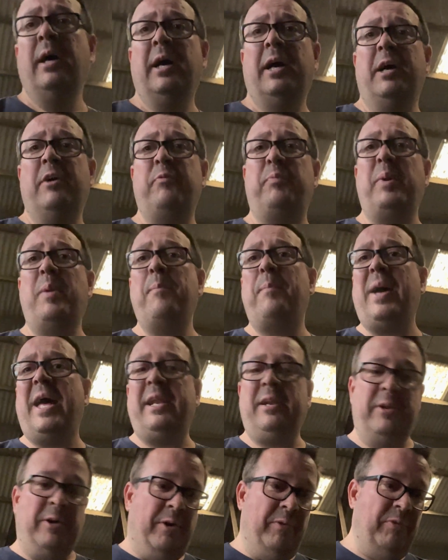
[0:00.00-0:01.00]
have been
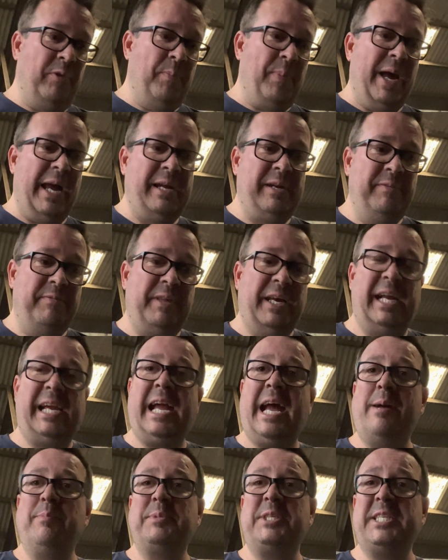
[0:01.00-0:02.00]
bent off the back of that
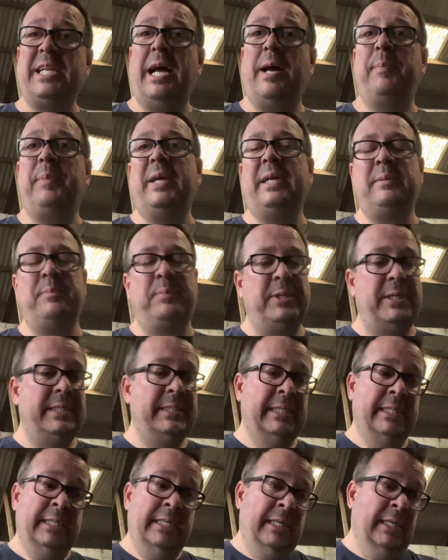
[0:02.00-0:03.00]
cam snapping, but
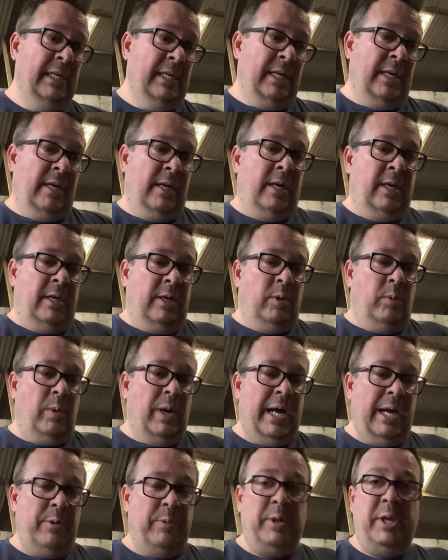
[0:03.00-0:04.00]

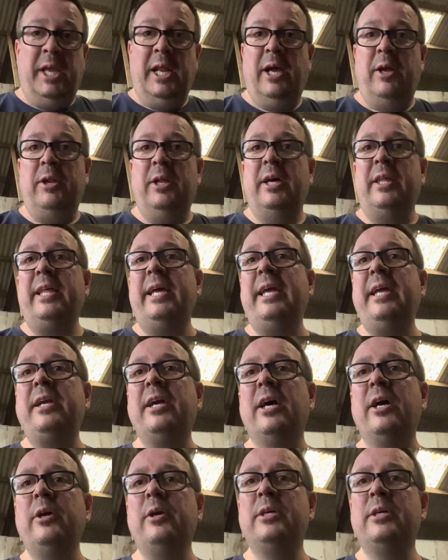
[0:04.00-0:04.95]
wow, you know, look, there you go.